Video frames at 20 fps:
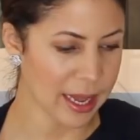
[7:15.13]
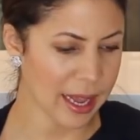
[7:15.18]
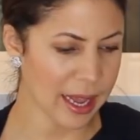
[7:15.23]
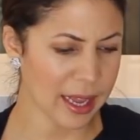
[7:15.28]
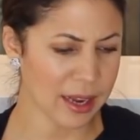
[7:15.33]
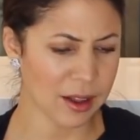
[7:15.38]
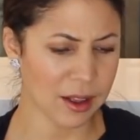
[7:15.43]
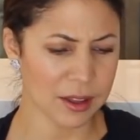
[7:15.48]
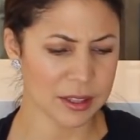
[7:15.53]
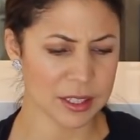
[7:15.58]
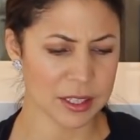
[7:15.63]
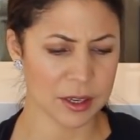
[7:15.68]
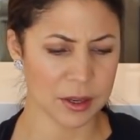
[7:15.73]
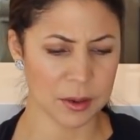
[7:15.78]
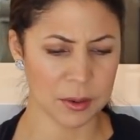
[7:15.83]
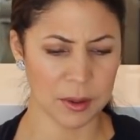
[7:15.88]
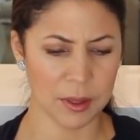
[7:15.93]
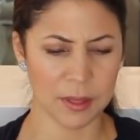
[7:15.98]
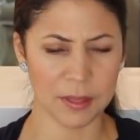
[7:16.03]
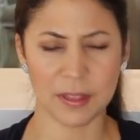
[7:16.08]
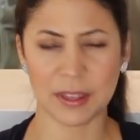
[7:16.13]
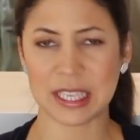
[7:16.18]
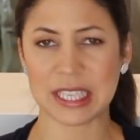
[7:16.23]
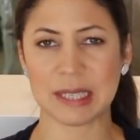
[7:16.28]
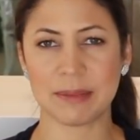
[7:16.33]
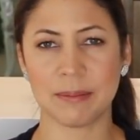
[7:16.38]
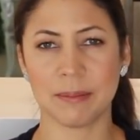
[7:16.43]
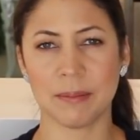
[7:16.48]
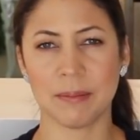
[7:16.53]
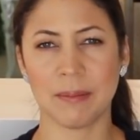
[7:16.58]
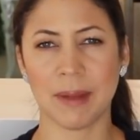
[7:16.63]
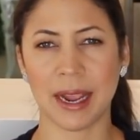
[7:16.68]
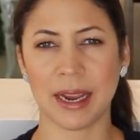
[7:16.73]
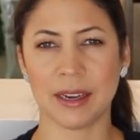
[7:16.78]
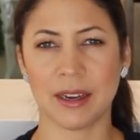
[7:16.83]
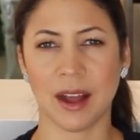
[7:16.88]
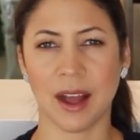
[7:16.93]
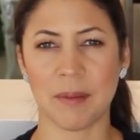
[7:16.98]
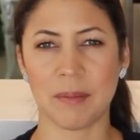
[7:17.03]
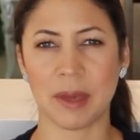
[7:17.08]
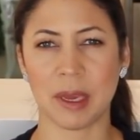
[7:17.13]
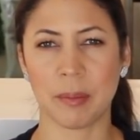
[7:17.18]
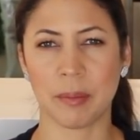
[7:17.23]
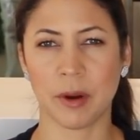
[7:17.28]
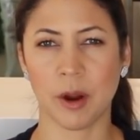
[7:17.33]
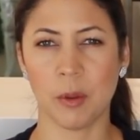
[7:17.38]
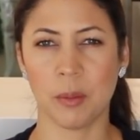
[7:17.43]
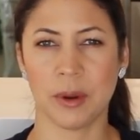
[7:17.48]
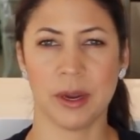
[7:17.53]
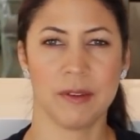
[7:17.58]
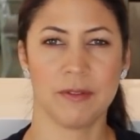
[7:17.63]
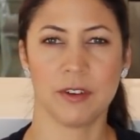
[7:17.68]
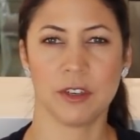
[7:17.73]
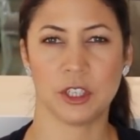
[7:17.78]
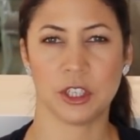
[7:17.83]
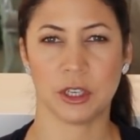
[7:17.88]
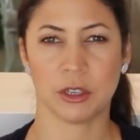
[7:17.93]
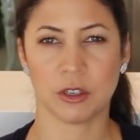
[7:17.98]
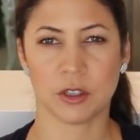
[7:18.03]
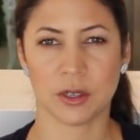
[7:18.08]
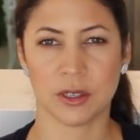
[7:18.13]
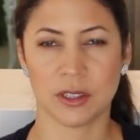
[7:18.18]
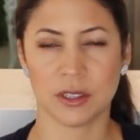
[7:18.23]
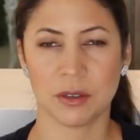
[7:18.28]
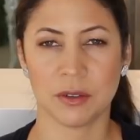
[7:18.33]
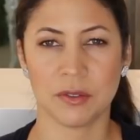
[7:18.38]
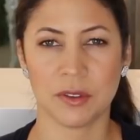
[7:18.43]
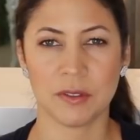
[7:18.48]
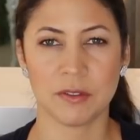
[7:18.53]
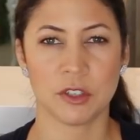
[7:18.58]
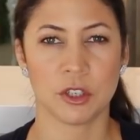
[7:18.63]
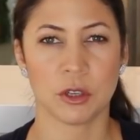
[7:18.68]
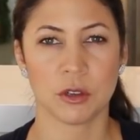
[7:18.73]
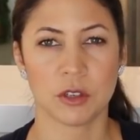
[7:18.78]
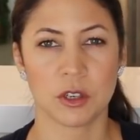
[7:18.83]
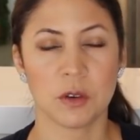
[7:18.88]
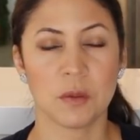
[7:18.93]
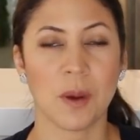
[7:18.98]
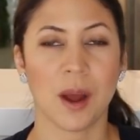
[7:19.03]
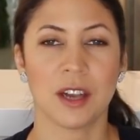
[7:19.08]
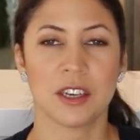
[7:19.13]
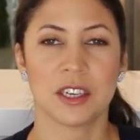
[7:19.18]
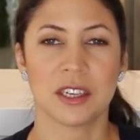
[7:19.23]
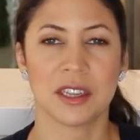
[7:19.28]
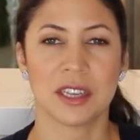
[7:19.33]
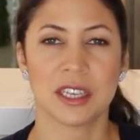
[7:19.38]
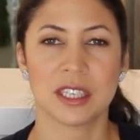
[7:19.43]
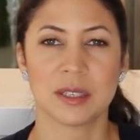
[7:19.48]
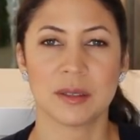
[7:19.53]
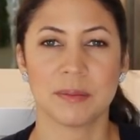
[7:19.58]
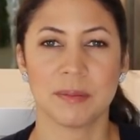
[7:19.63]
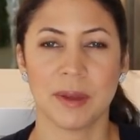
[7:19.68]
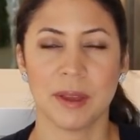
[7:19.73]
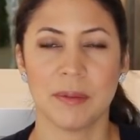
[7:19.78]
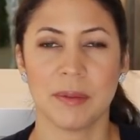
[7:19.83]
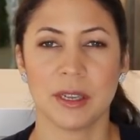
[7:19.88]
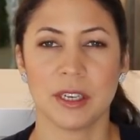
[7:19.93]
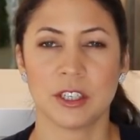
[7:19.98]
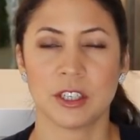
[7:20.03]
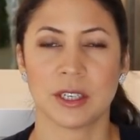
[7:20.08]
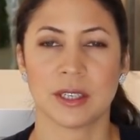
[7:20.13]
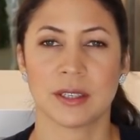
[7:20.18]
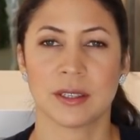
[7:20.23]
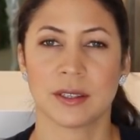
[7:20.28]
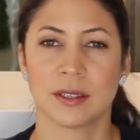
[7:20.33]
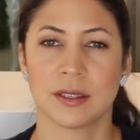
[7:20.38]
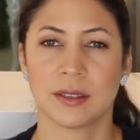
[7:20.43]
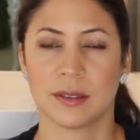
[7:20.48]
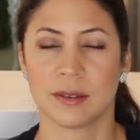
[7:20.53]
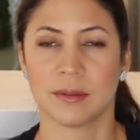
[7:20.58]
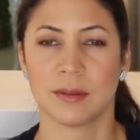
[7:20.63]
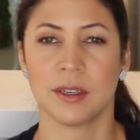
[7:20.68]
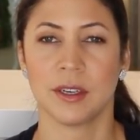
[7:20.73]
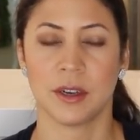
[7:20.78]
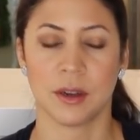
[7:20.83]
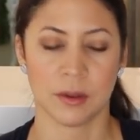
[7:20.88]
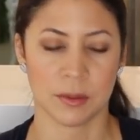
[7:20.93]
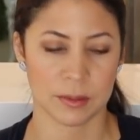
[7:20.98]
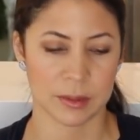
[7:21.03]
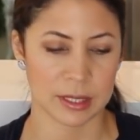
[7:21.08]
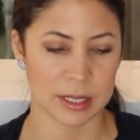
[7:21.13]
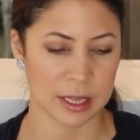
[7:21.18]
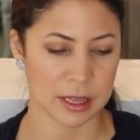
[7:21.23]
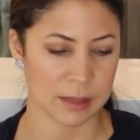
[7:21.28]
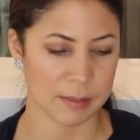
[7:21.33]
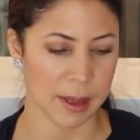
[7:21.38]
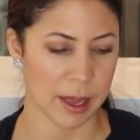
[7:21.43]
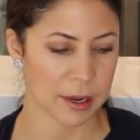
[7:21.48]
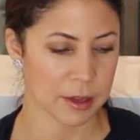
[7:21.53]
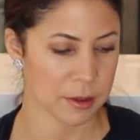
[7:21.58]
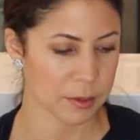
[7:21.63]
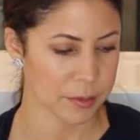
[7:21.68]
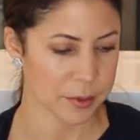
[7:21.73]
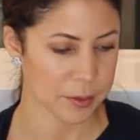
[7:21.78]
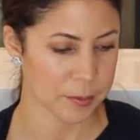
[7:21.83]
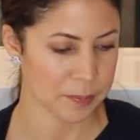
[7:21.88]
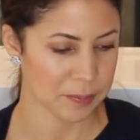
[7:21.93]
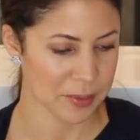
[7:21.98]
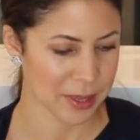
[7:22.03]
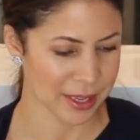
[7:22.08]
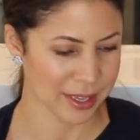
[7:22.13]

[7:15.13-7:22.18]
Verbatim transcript: And also, this might not be appropriate for children. So if you have children watching this, maybe just, you know, send them out of the room.